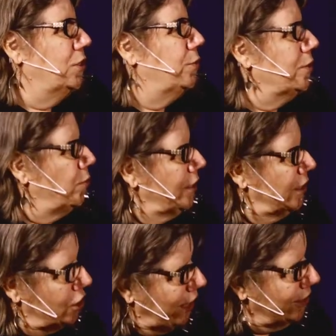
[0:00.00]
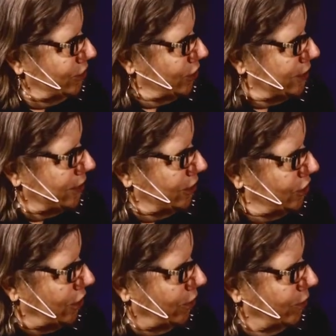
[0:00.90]
Which was one of the challenges in the
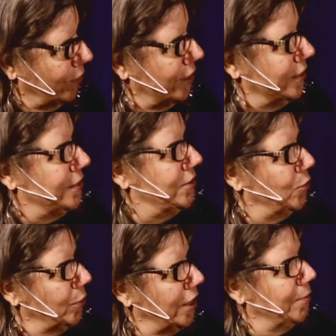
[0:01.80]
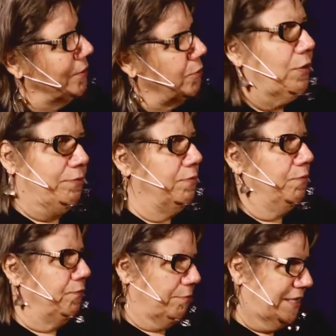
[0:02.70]
show, is to be able to, well,
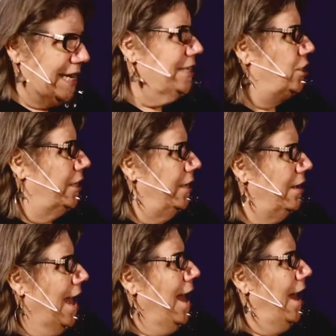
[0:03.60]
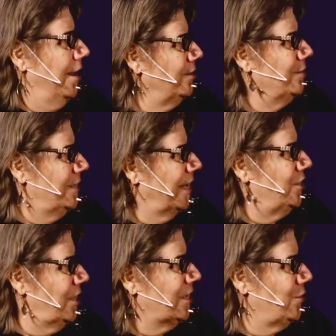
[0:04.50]
from staging it, mm-hmm. how do you
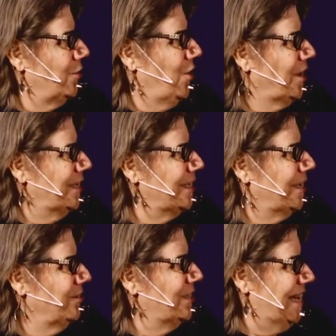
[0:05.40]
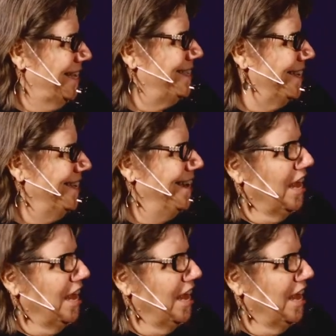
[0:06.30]
stage that so the audience understands it?